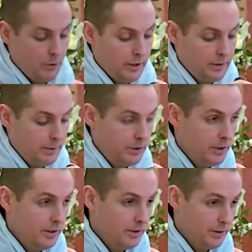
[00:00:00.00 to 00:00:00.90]
Praise be
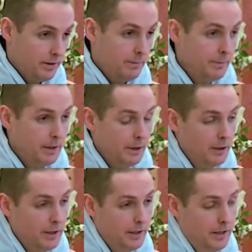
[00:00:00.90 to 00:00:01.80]
Jesus and
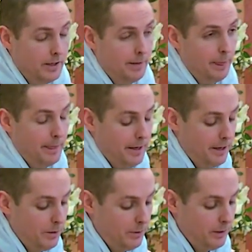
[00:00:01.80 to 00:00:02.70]
Mary,
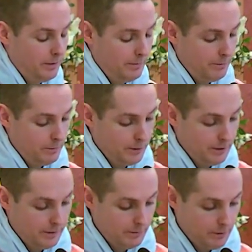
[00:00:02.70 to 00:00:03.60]
now and
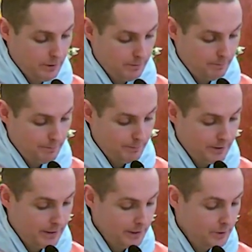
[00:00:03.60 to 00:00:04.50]
forever.
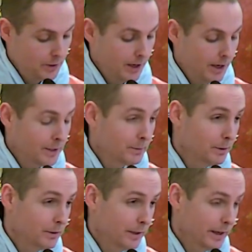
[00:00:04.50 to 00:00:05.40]
Today's gospel,
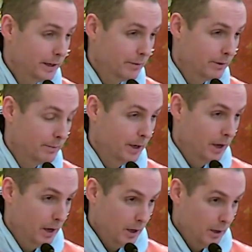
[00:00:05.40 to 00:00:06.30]
taken from
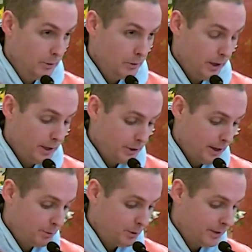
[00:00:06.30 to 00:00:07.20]
John
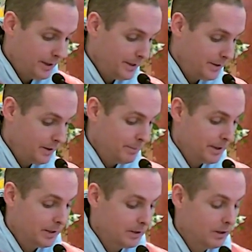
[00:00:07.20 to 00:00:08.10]
chapter 9, has
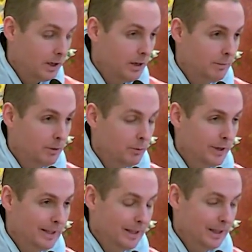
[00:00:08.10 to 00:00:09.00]
something in common
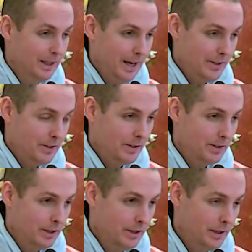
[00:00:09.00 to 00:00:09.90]
with last
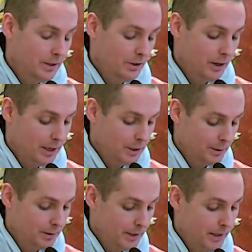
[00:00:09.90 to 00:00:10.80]
Sunday's
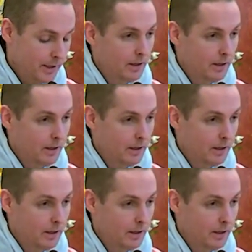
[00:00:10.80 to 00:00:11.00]
gospel,